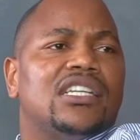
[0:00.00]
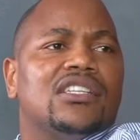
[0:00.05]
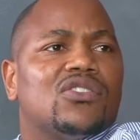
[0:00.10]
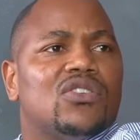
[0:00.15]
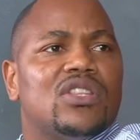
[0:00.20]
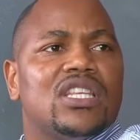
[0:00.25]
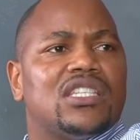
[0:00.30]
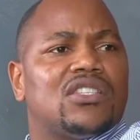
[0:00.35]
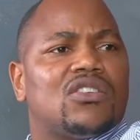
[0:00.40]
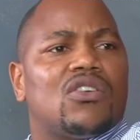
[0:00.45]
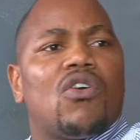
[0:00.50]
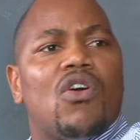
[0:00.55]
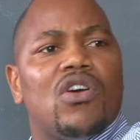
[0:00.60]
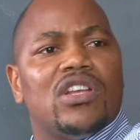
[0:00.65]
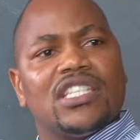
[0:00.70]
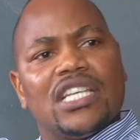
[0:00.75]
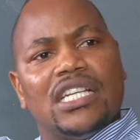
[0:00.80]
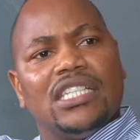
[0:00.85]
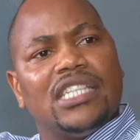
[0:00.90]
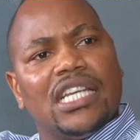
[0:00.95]
So this
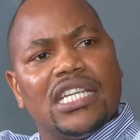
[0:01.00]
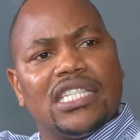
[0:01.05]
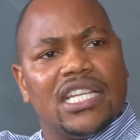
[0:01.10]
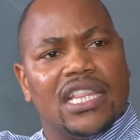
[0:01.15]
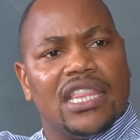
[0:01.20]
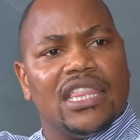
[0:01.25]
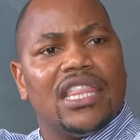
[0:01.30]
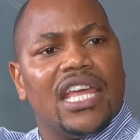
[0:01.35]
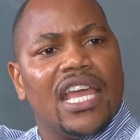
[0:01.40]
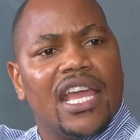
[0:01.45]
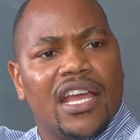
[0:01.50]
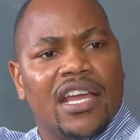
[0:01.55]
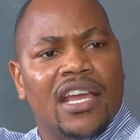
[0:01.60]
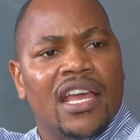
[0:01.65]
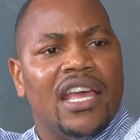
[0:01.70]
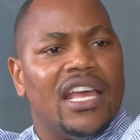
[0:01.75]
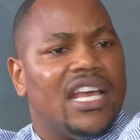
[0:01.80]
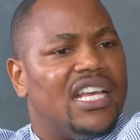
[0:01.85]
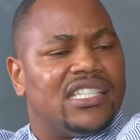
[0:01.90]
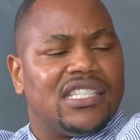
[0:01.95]
consultation thing
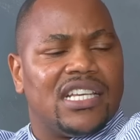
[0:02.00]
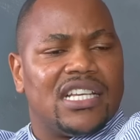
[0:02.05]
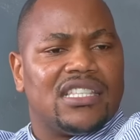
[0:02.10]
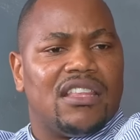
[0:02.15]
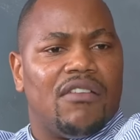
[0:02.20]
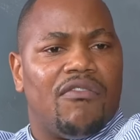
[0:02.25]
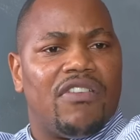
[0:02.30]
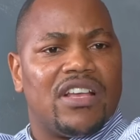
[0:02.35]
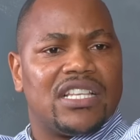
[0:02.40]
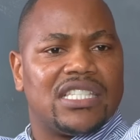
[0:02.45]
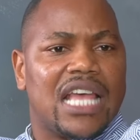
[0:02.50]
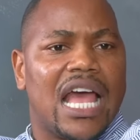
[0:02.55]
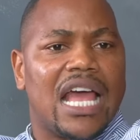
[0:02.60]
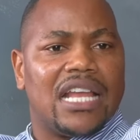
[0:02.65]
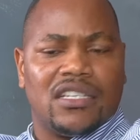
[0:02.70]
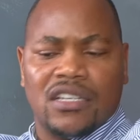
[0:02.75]
is just a facade.